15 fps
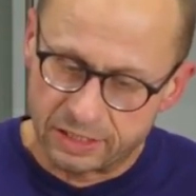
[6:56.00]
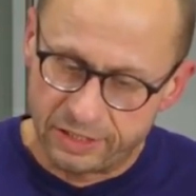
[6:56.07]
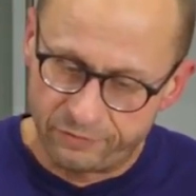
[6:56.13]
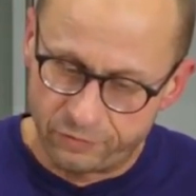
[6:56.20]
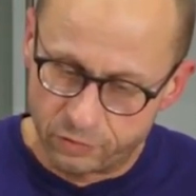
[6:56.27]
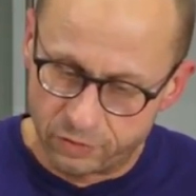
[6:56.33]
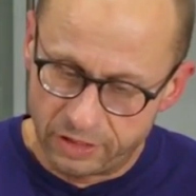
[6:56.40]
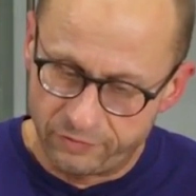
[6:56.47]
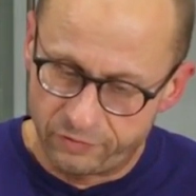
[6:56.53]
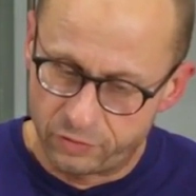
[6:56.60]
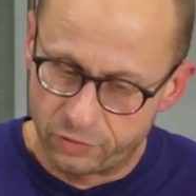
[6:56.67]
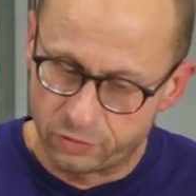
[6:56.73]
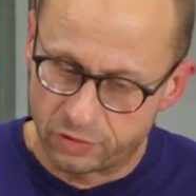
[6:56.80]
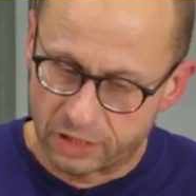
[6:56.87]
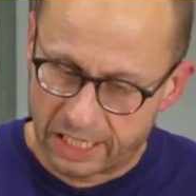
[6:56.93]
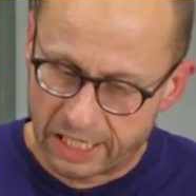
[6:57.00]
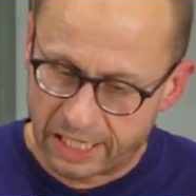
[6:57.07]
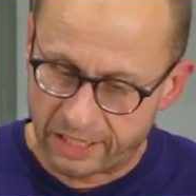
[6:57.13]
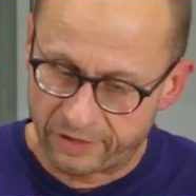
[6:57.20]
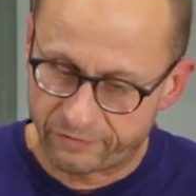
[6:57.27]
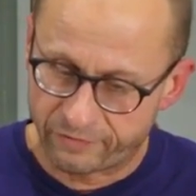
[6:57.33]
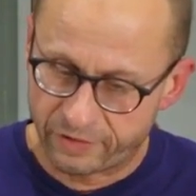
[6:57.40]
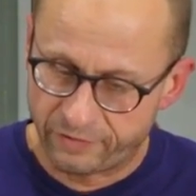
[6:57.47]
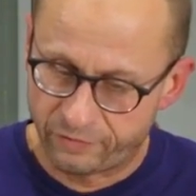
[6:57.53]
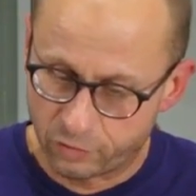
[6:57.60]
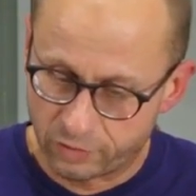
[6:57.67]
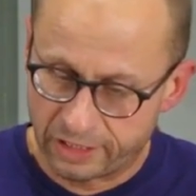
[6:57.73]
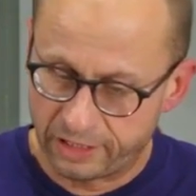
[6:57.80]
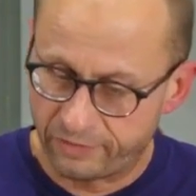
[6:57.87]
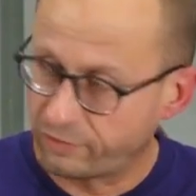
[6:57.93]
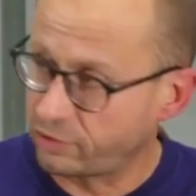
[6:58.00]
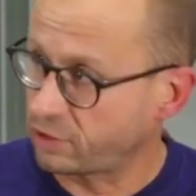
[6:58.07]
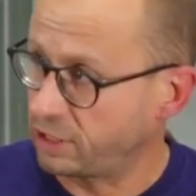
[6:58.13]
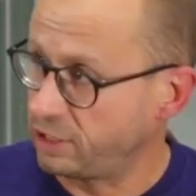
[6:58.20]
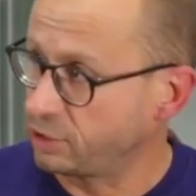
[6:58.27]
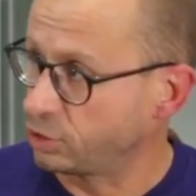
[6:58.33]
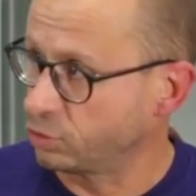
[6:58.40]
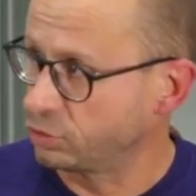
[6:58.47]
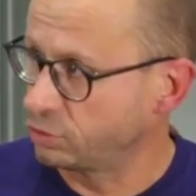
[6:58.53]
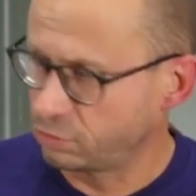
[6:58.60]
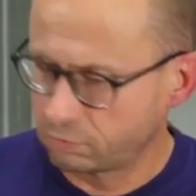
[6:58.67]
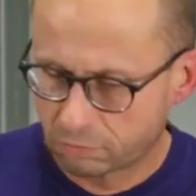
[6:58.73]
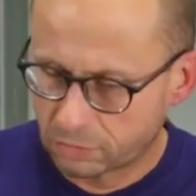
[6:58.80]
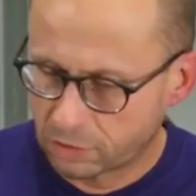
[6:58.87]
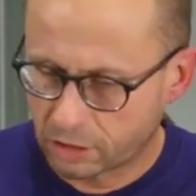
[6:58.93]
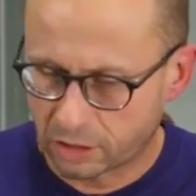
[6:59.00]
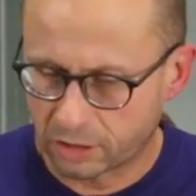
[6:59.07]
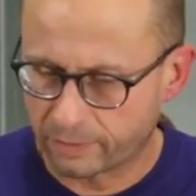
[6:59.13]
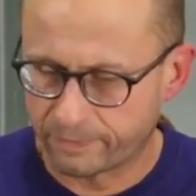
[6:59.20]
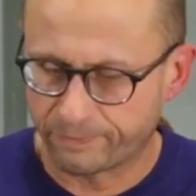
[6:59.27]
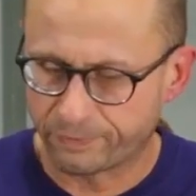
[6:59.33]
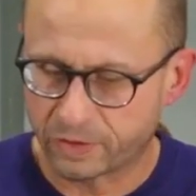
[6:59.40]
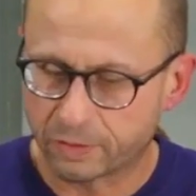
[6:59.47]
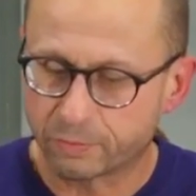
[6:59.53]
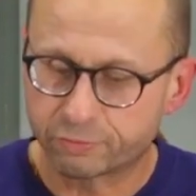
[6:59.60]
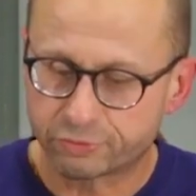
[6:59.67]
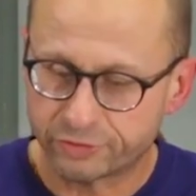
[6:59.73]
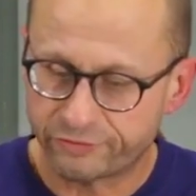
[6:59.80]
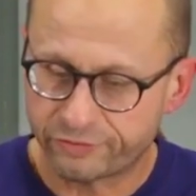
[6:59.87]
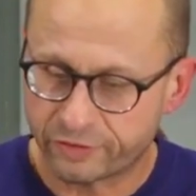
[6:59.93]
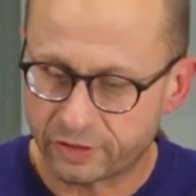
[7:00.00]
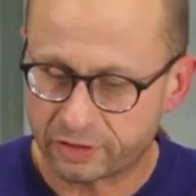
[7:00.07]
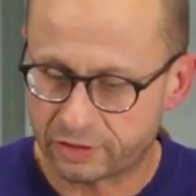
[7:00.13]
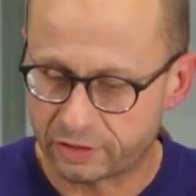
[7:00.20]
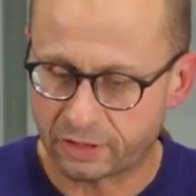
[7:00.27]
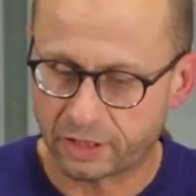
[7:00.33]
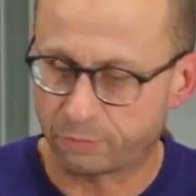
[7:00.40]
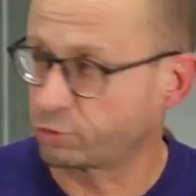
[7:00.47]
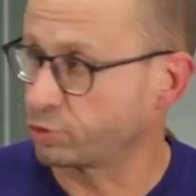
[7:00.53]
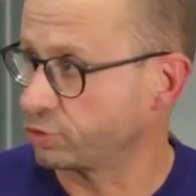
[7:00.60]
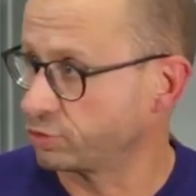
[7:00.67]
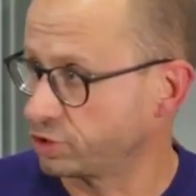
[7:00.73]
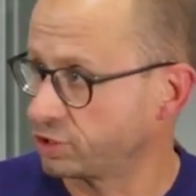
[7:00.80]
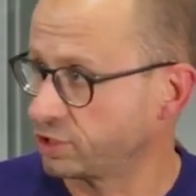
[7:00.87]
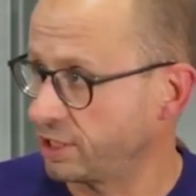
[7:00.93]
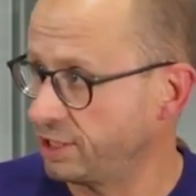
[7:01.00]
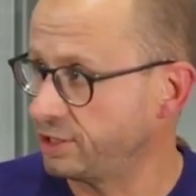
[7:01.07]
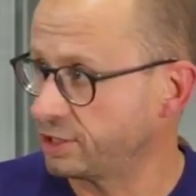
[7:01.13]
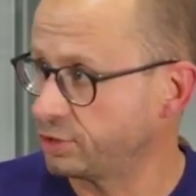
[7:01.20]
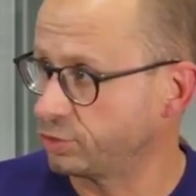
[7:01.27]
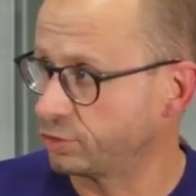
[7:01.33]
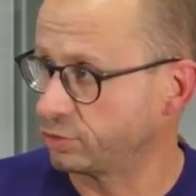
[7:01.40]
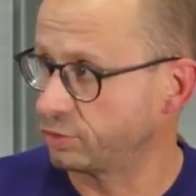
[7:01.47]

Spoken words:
if you deliver clean code, preferred approach, clean as you